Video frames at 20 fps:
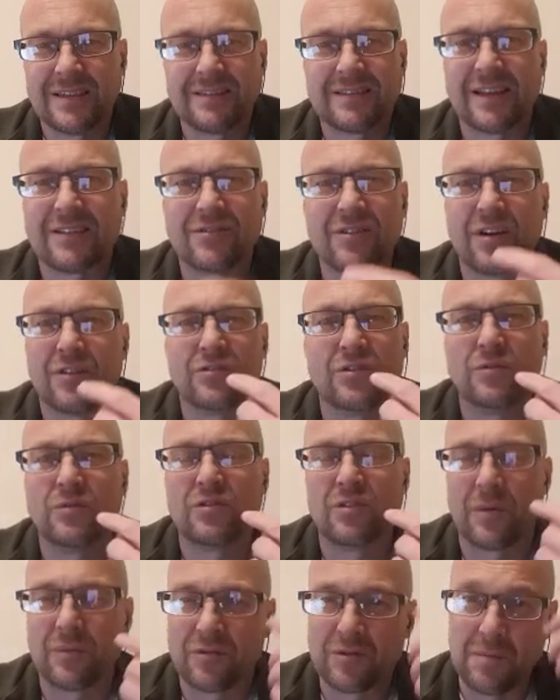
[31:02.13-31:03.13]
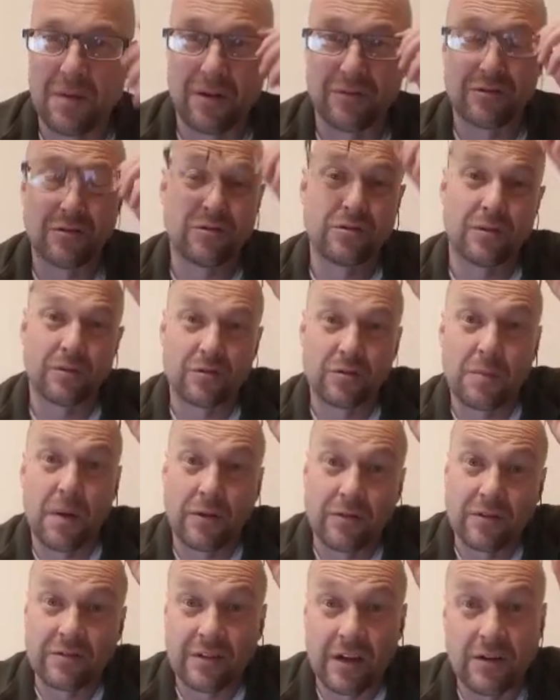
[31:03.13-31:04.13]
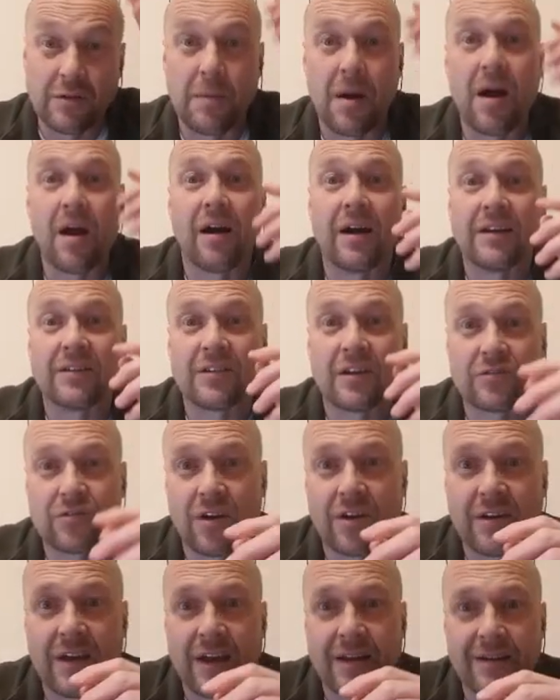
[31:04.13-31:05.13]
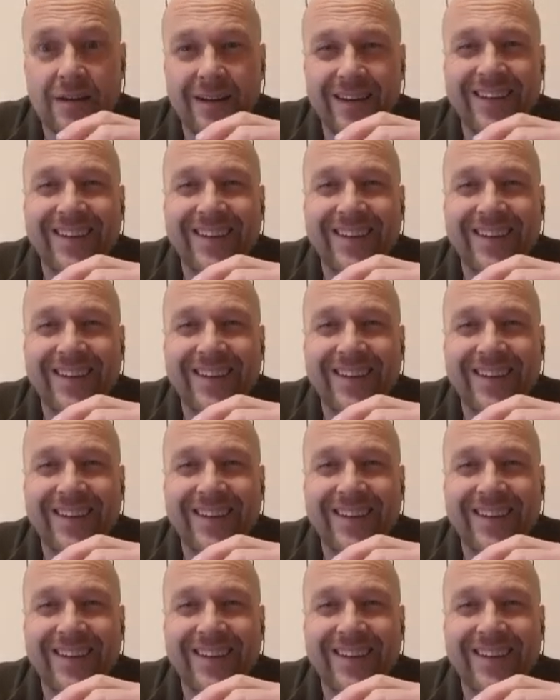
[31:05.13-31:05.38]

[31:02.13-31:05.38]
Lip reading: That's not a Duchamp smile. Duchamp smile didn't go to my eyes. I'll try again.